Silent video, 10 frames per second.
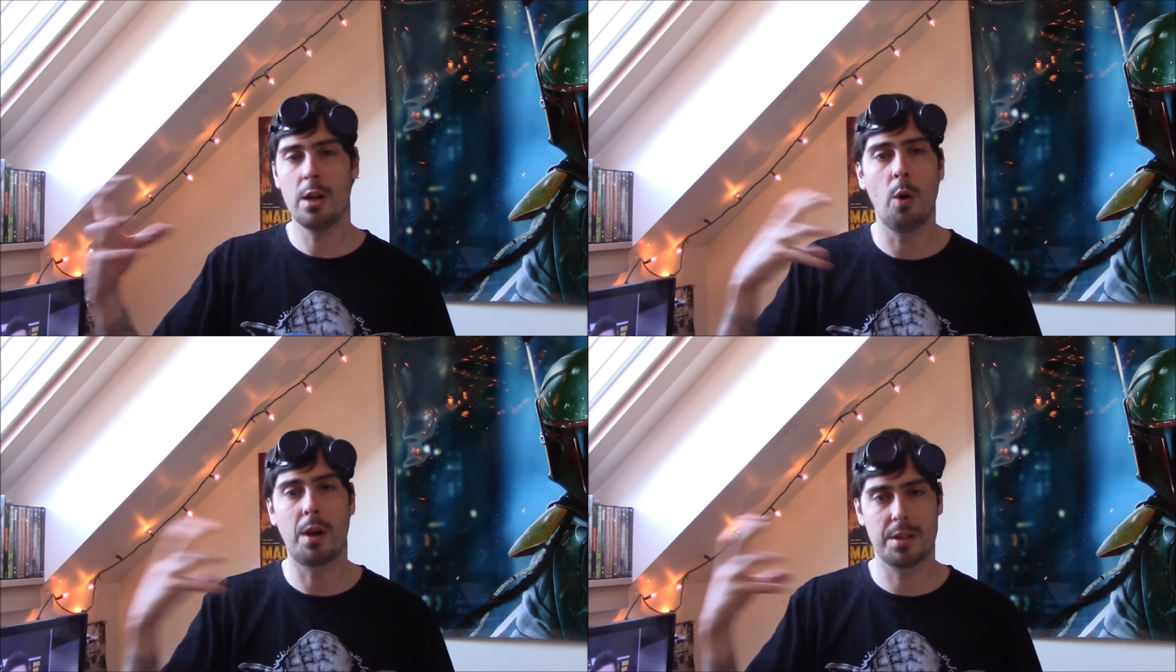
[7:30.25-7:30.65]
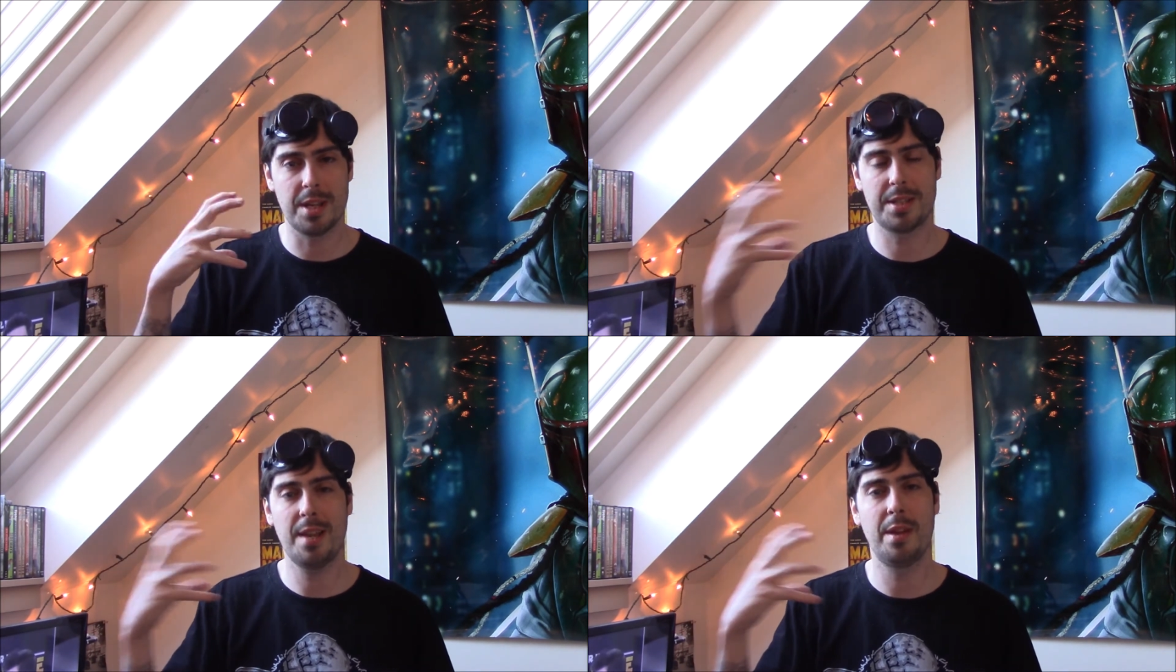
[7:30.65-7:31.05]
because
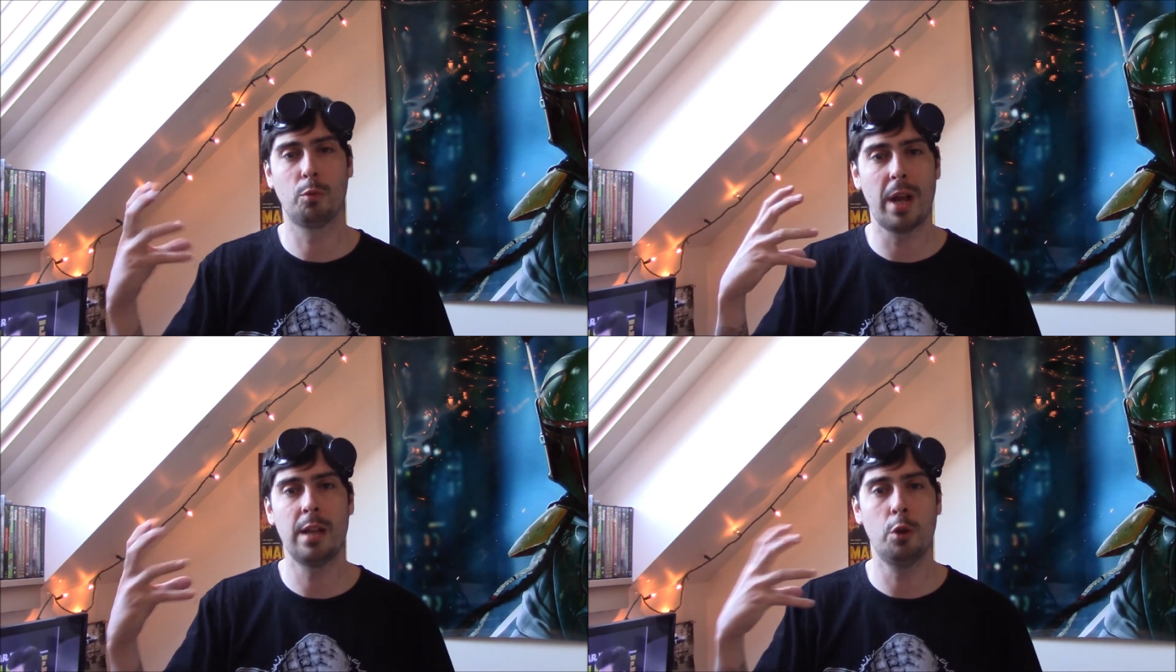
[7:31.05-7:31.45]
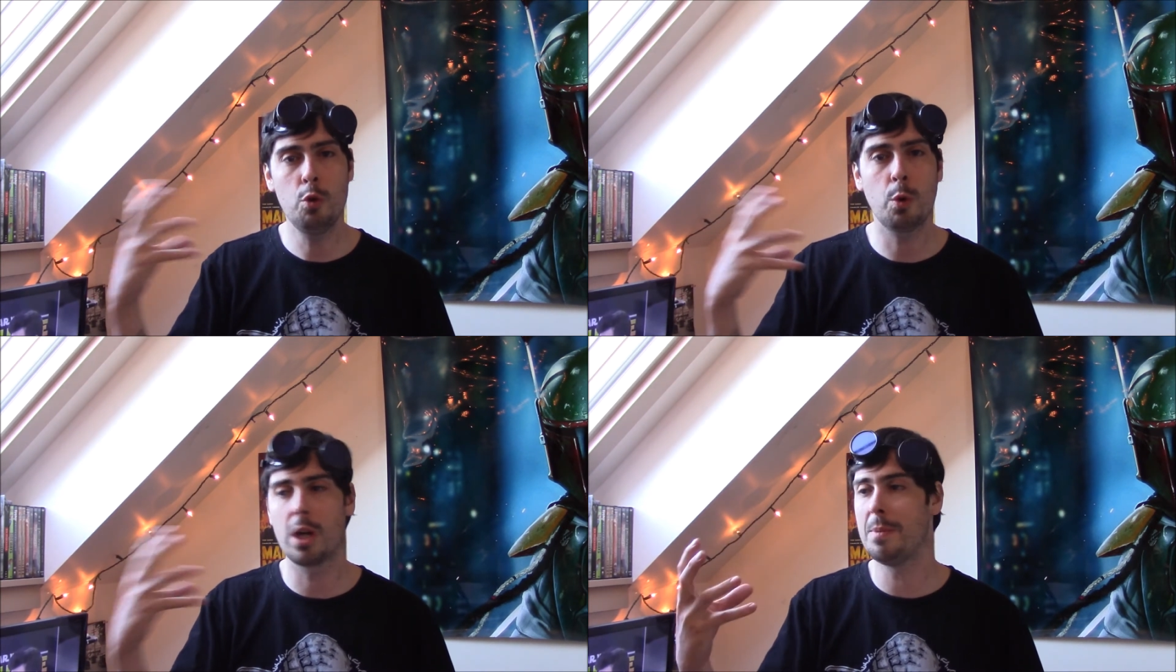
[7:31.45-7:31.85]
they said that Rey and
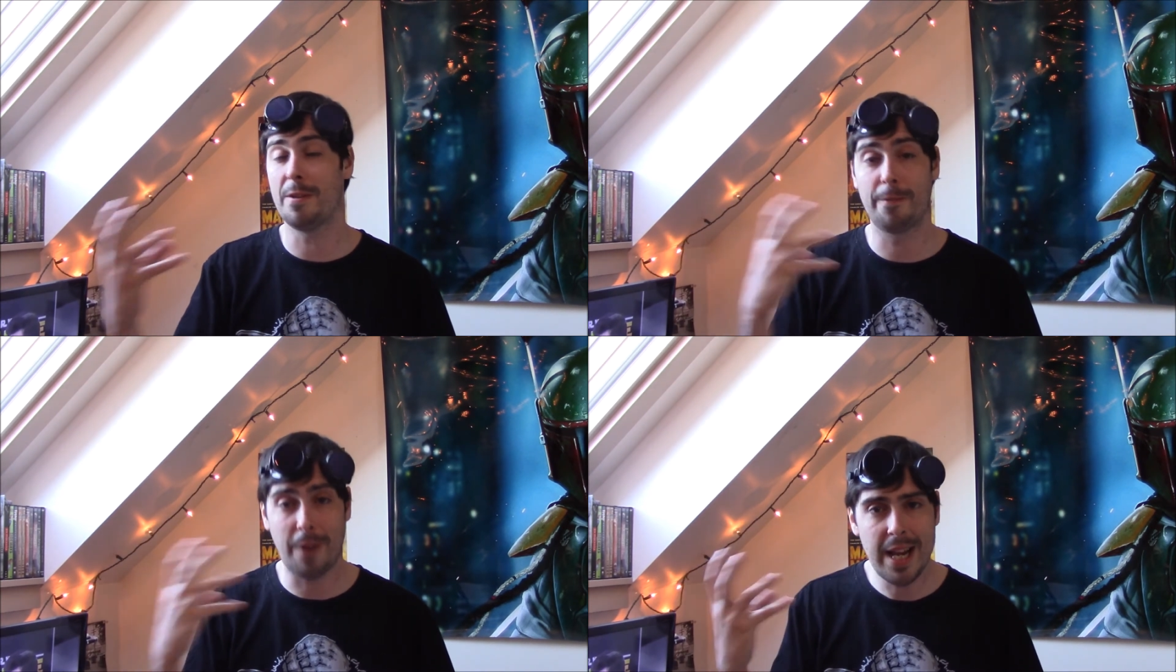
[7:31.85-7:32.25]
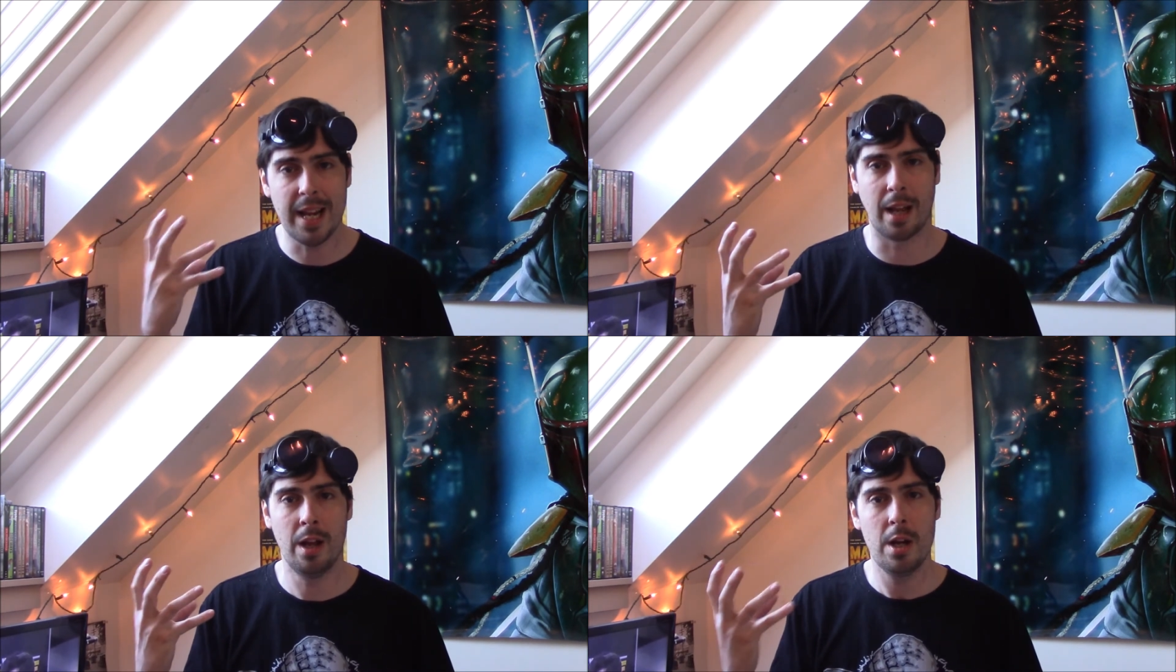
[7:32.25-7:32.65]
Luke were going to be
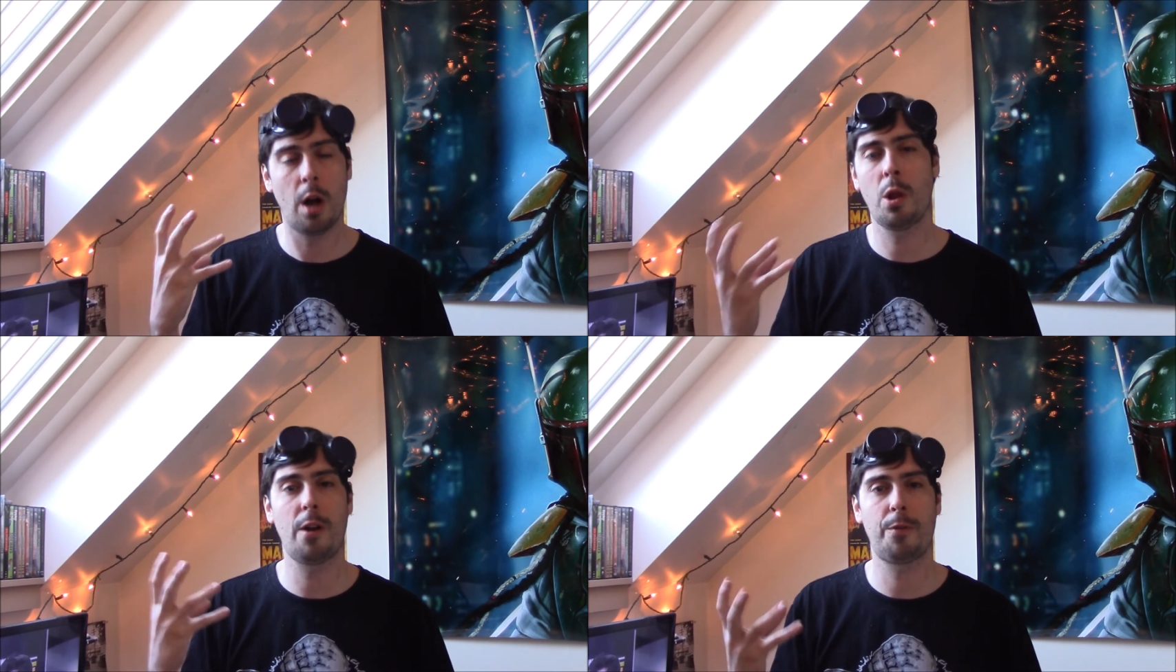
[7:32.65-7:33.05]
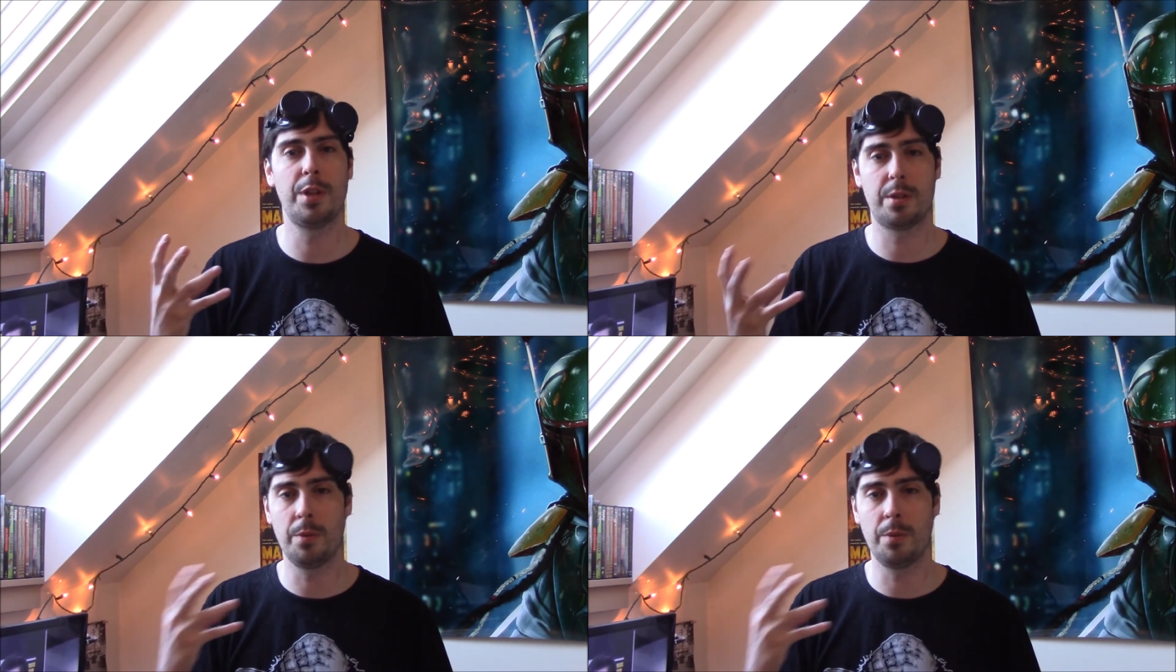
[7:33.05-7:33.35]
fighting a lot for this,